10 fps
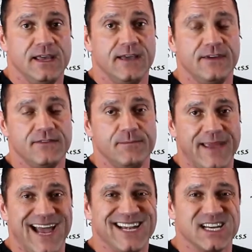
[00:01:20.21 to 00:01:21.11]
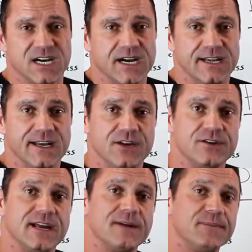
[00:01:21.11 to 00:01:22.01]
if you have a bad gut,
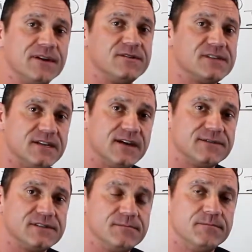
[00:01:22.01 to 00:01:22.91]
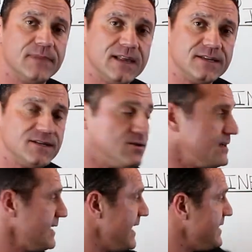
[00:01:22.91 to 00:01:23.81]
you're not producing enough
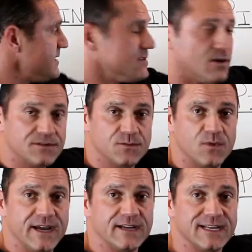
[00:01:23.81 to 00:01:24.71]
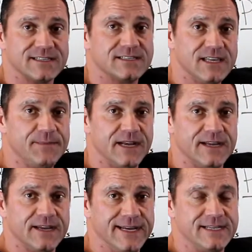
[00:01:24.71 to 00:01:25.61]
melatonin, and this is also why you're not sleeping
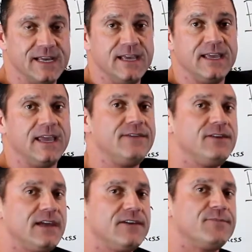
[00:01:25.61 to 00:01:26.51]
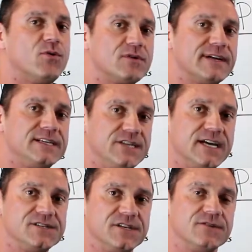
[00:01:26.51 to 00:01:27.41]
at night if you have poor
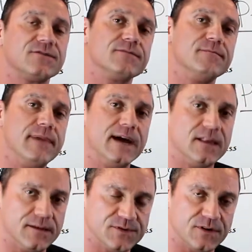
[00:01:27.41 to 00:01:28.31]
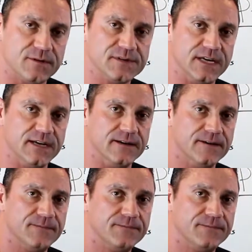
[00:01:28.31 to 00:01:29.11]
digestion or malabsorption,